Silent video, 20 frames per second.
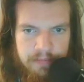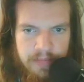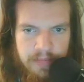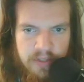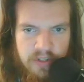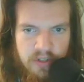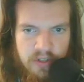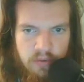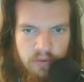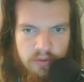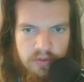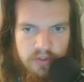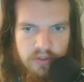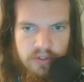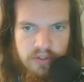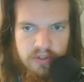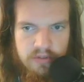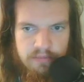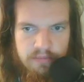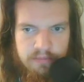and
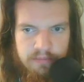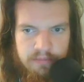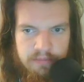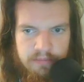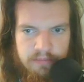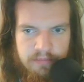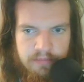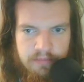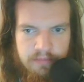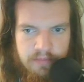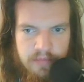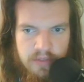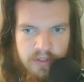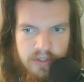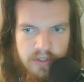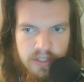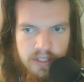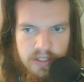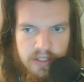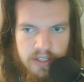stones.
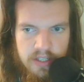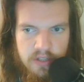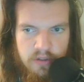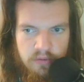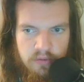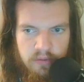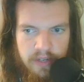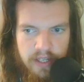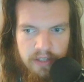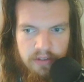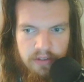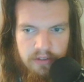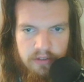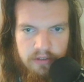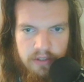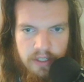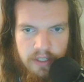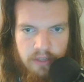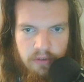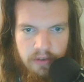Still see some red
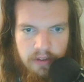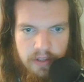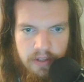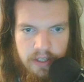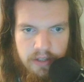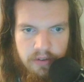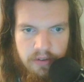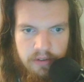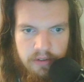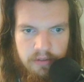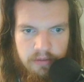here and there.